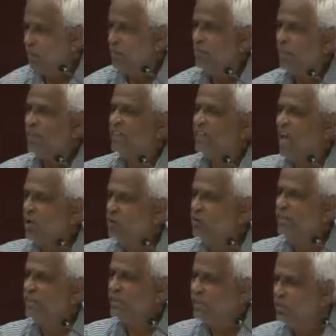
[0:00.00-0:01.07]
But now
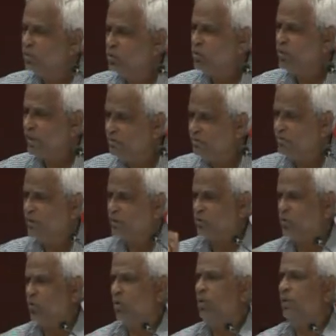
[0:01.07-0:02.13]
the Hindu temples,
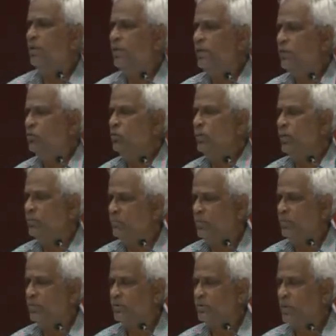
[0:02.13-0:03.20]
so-called Hindu
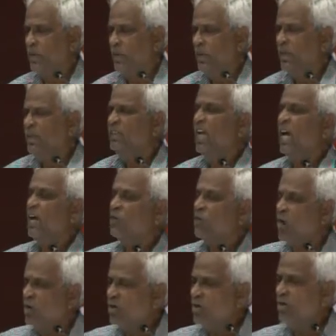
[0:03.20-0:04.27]
temples, they are
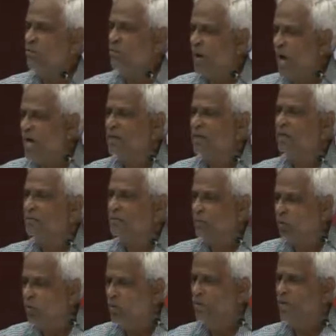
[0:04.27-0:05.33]
not the part of
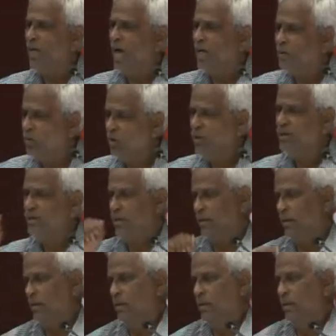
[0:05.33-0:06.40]
only archaeology.
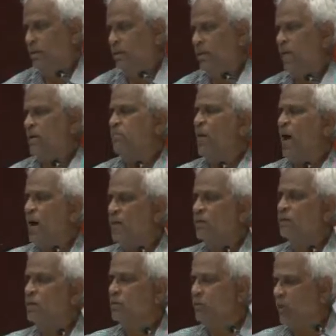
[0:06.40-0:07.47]
They are part
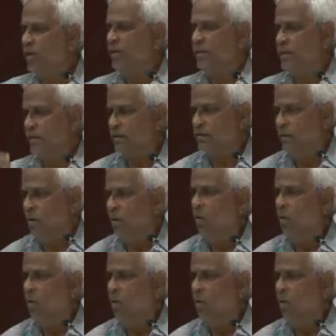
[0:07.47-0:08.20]
of the politics.